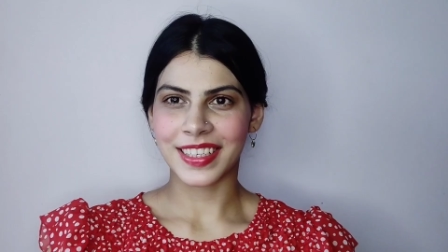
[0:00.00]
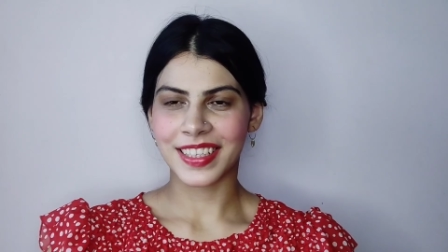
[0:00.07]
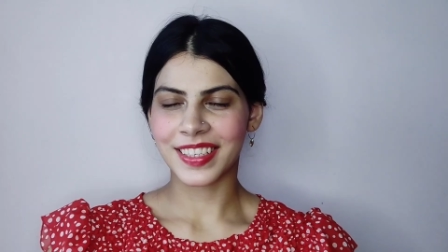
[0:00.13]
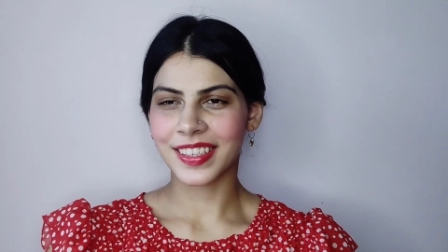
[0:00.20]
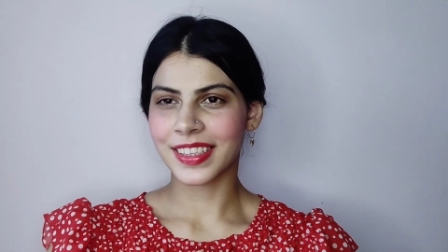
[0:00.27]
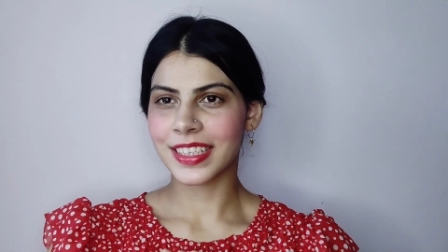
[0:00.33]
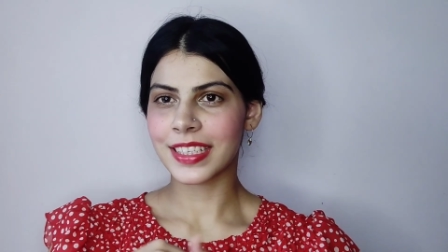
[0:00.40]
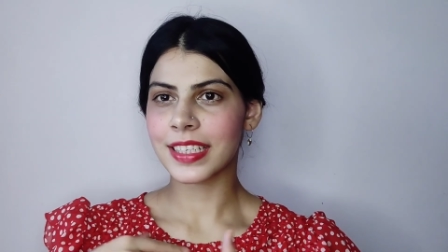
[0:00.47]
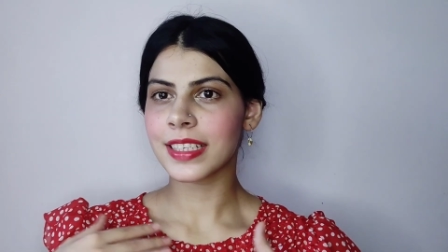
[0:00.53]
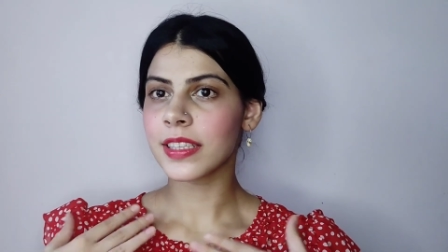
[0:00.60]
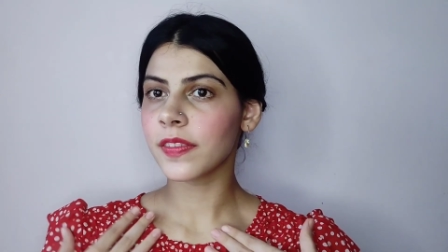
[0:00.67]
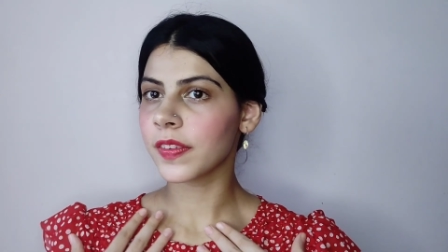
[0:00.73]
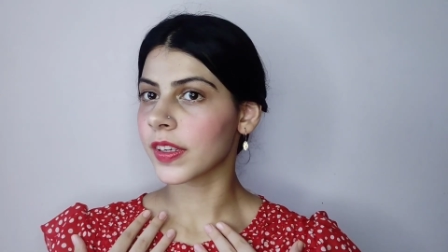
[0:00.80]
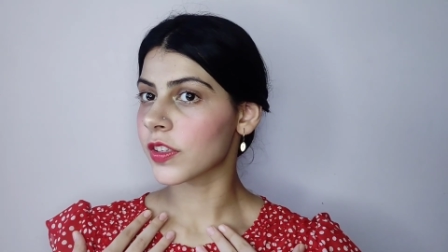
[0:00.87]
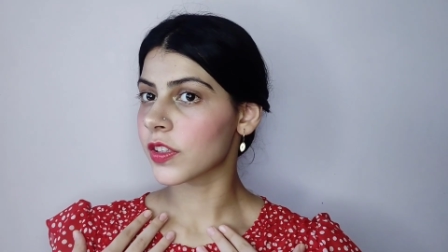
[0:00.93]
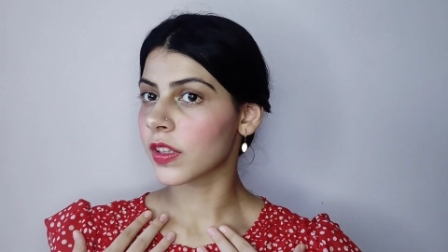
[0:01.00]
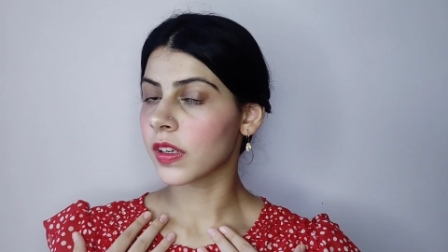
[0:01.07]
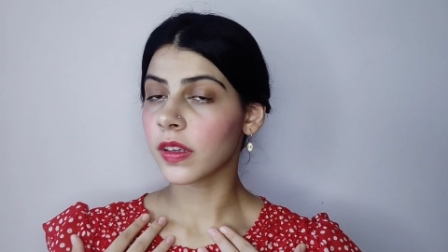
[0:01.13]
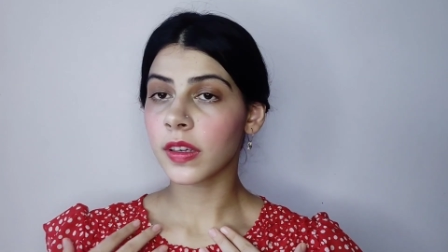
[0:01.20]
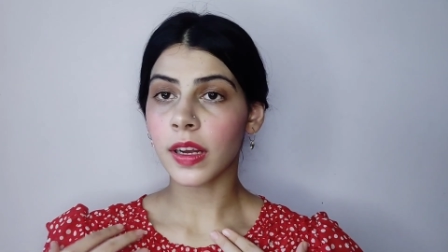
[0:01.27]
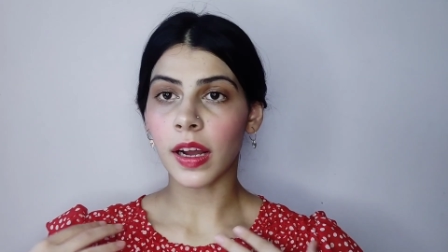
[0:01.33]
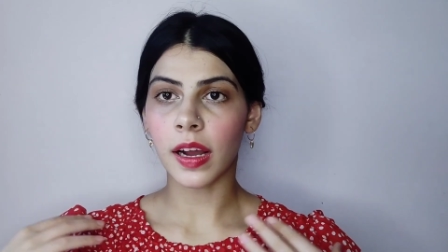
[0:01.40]
Okay, so this is the finished
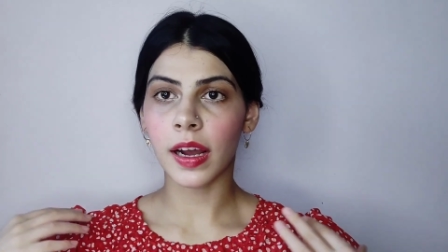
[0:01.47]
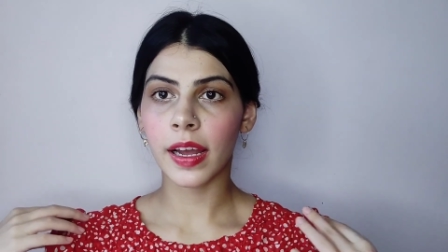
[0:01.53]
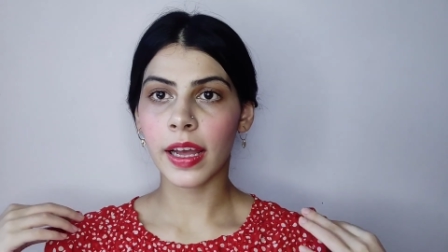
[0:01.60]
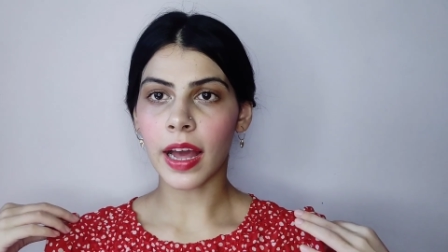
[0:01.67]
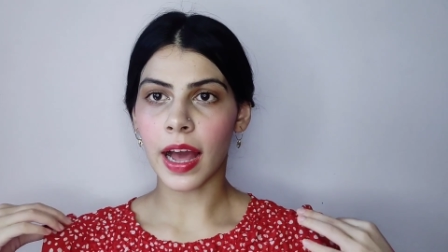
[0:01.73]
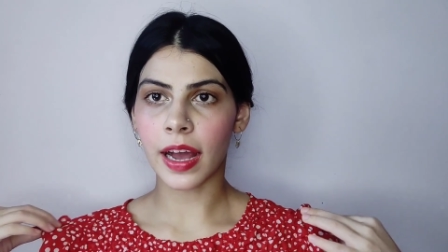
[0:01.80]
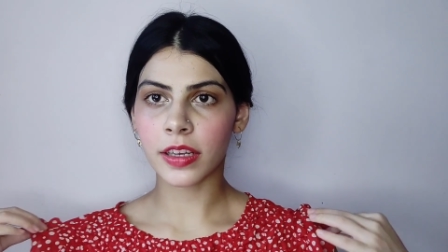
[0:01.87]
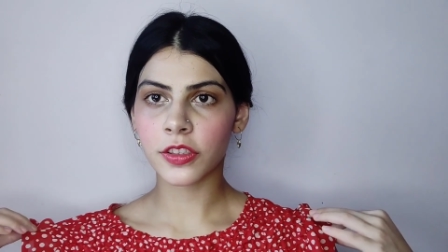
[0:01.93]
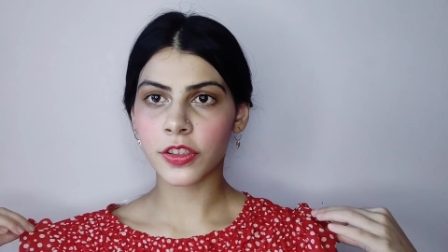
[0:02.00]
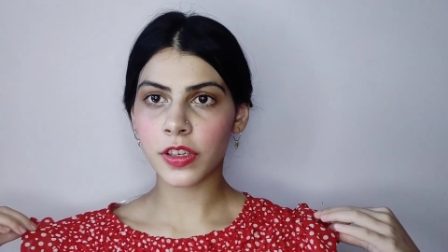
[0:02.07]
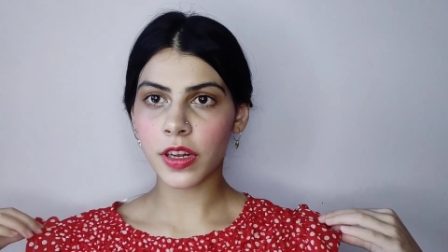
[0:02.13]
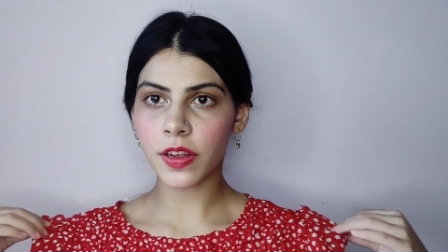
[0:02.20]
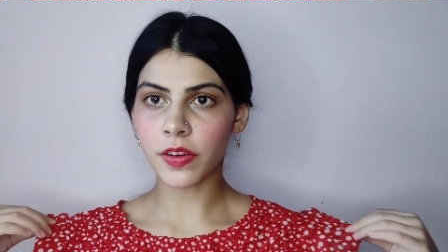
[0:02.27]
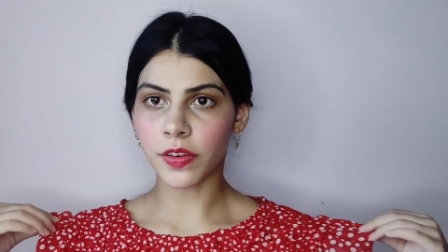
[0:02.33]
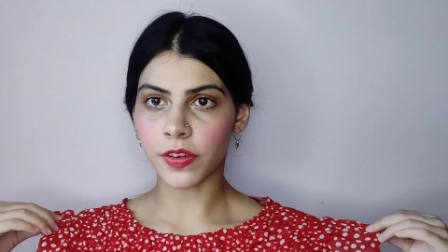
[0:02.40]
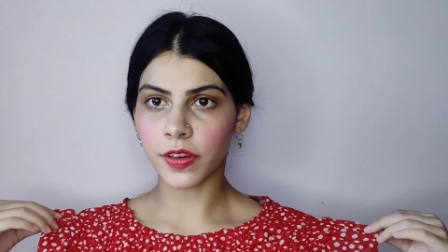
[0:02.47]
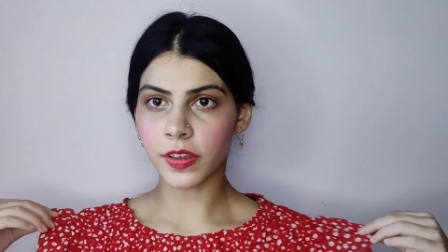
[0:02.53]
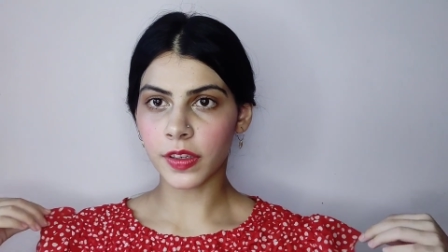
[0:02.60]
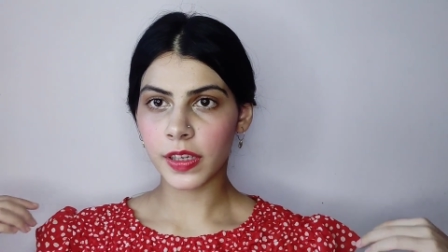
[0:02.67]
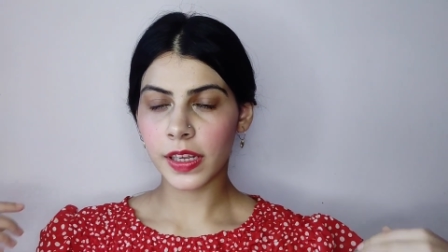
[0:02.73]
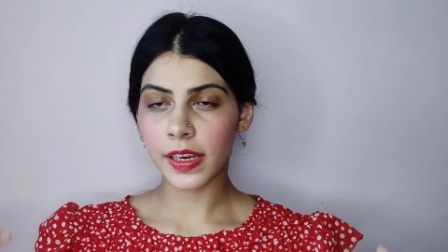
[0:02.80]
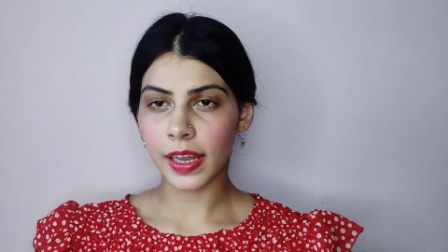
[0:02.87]
look. I actually
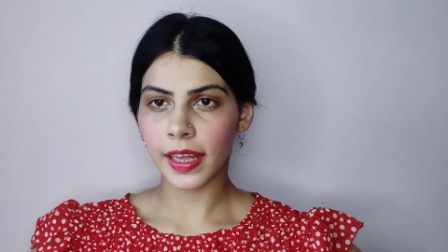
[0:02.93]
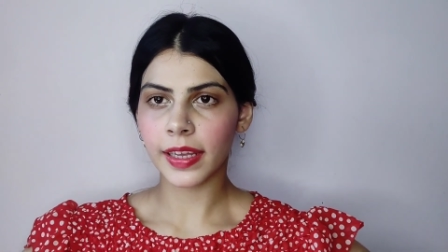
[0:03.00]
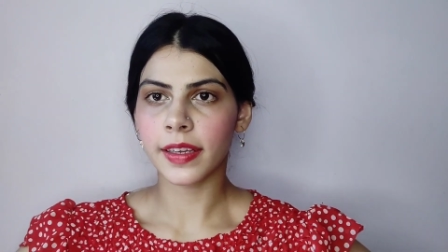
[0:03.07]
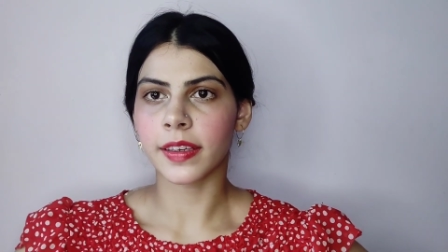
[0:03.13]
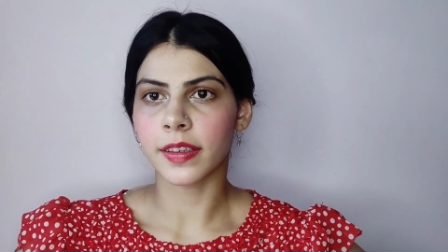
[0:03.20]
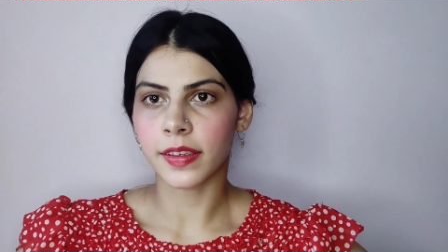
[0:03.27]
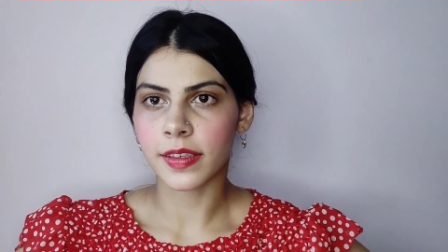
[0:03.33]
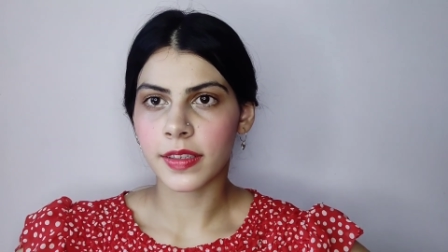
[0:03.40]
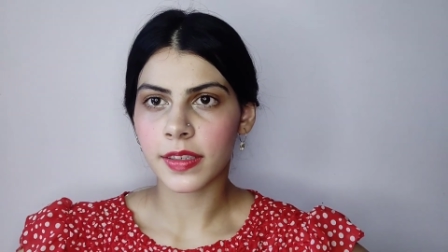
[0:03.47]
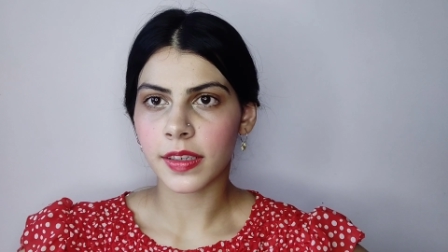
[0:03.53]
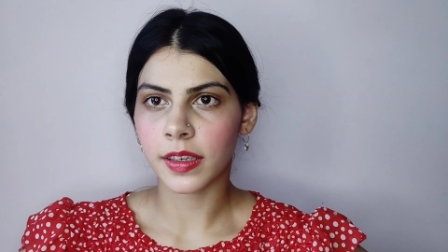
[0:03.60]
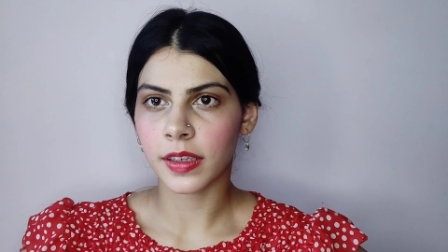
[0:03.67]
really like it.